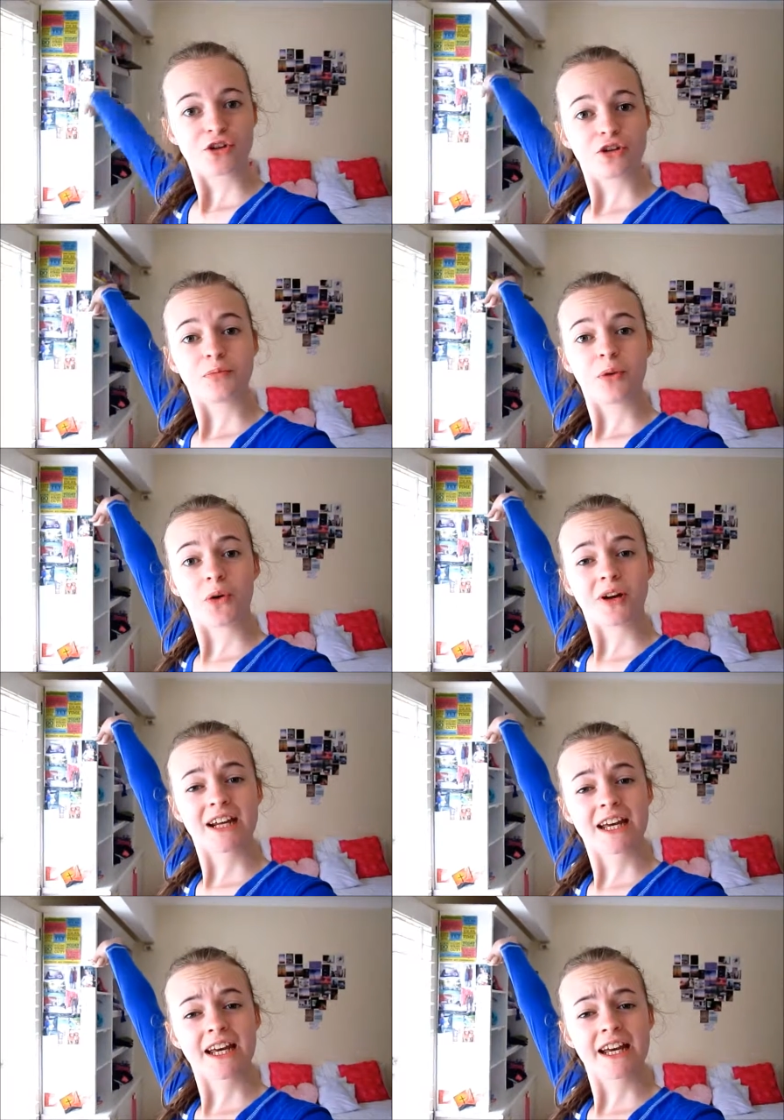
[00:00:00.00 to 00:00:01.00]
Good
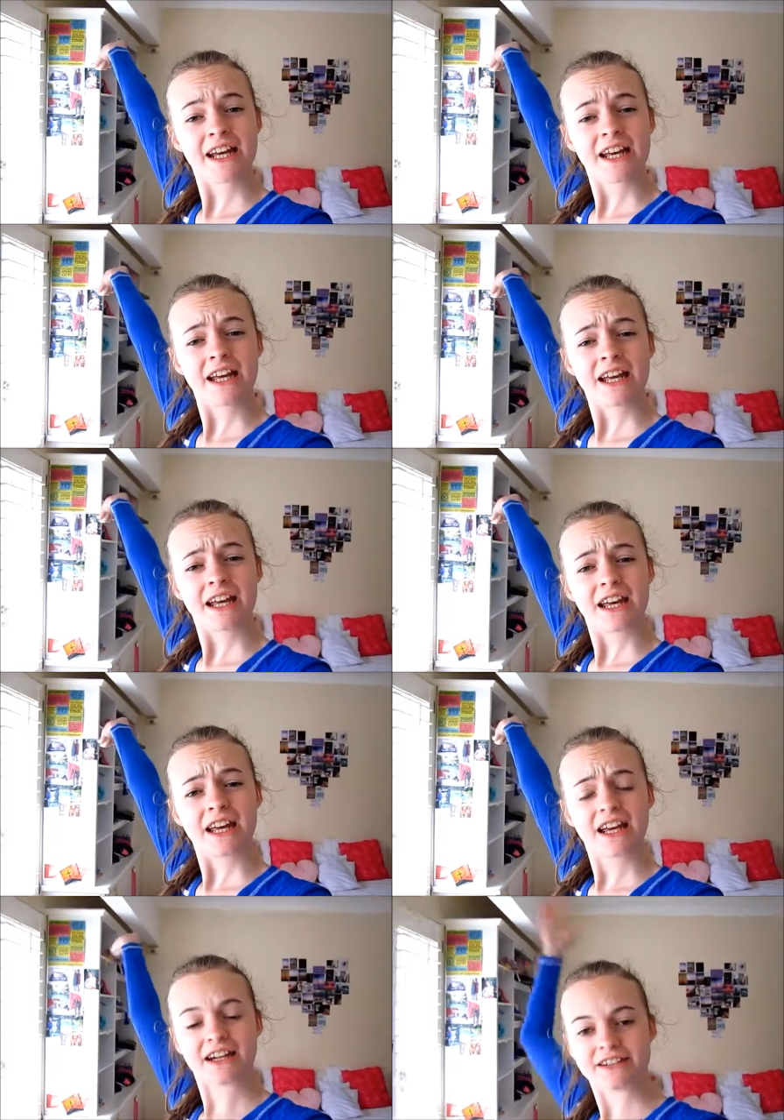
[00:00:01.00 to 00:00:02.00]

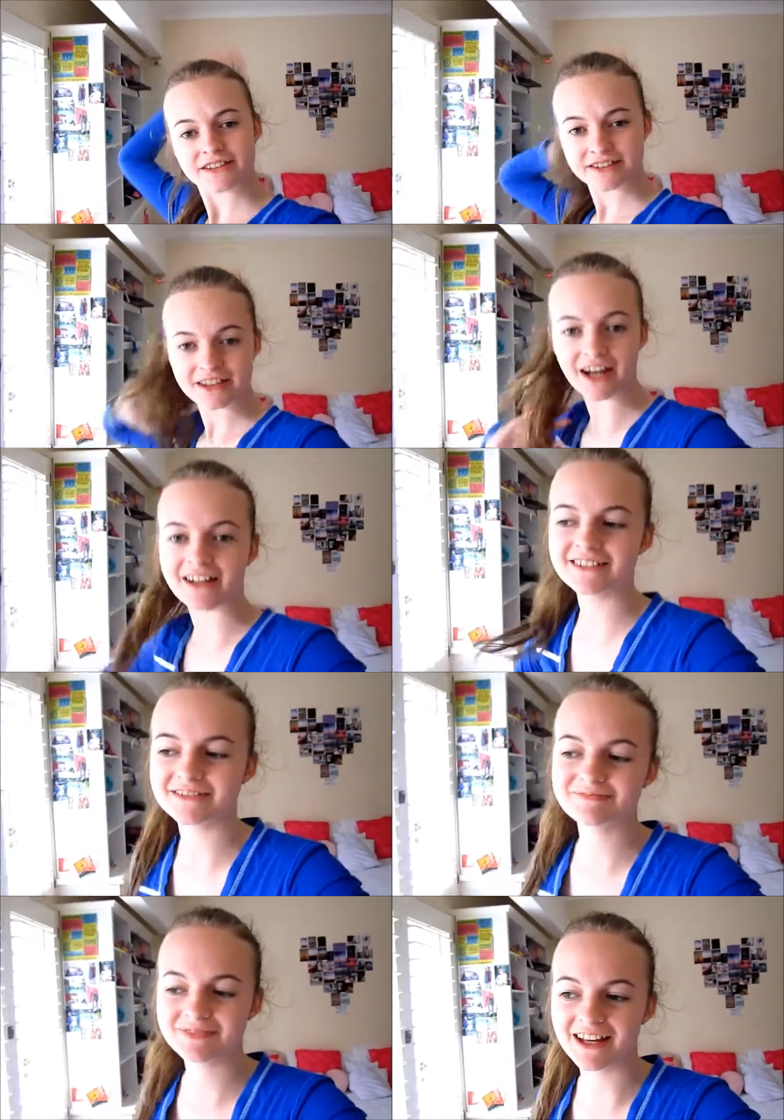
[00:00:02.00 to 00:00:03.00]
morning!
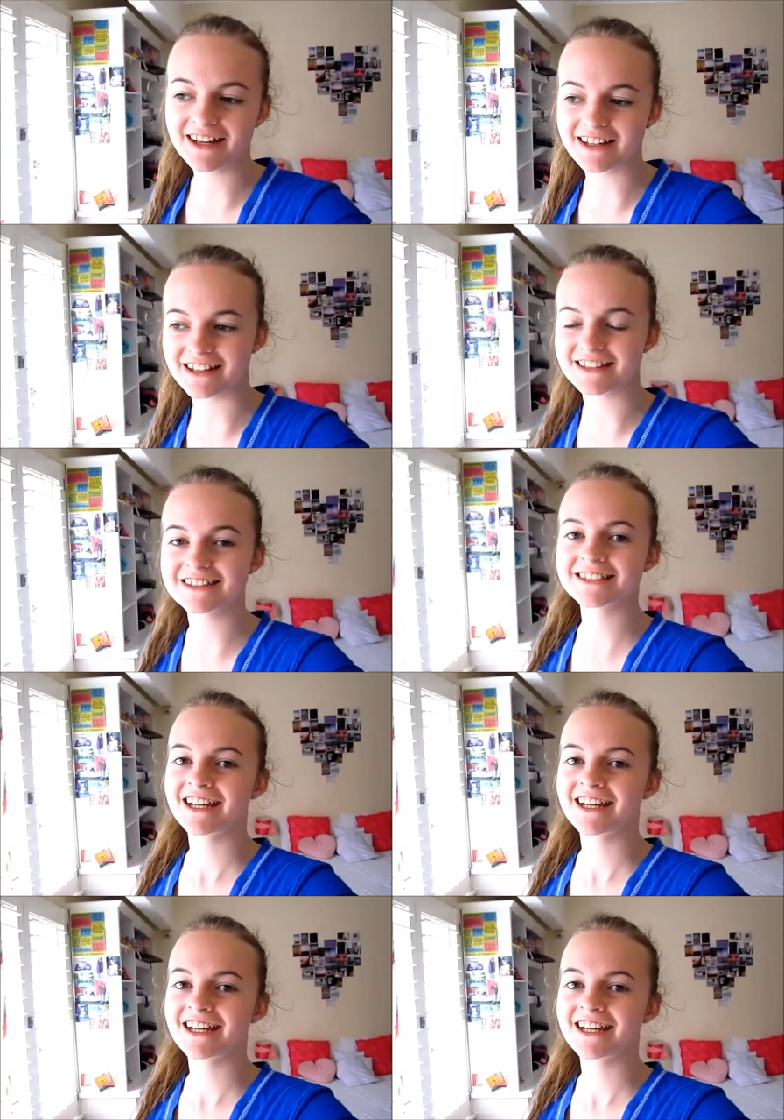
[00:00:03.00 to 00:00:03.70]
Um, hi guys.